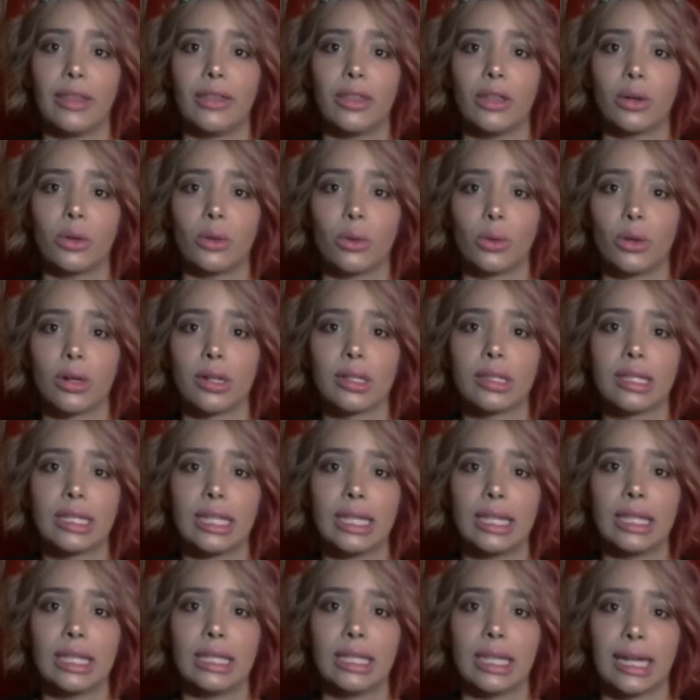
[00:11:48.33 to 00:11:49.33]
the courts
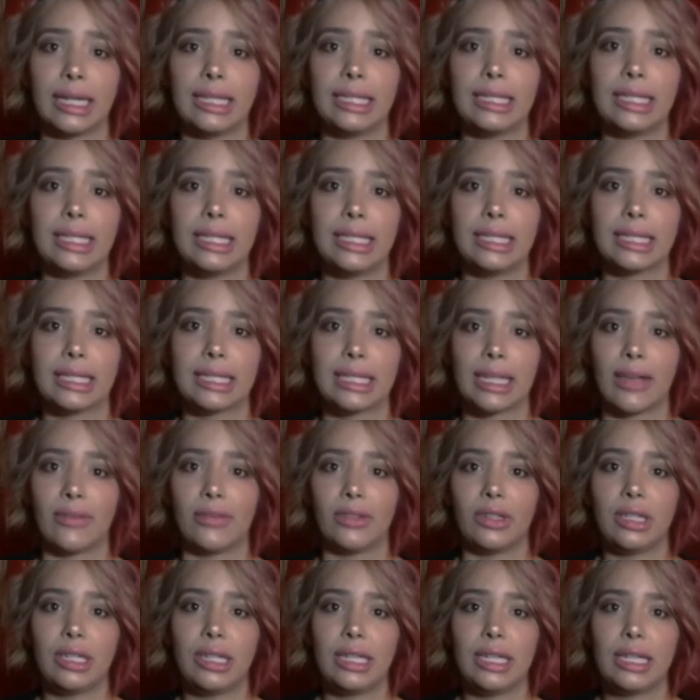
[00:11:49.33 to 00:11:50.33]
in the
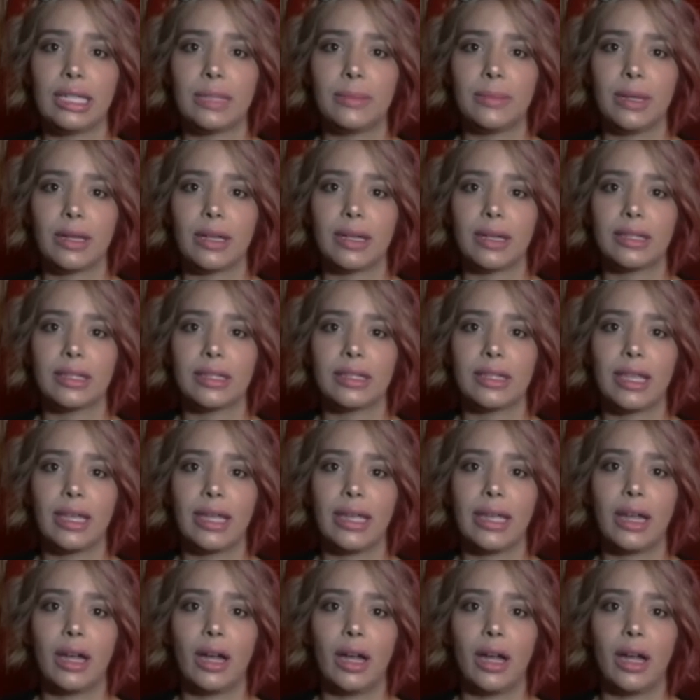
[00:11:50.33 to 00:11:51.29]
1970s because they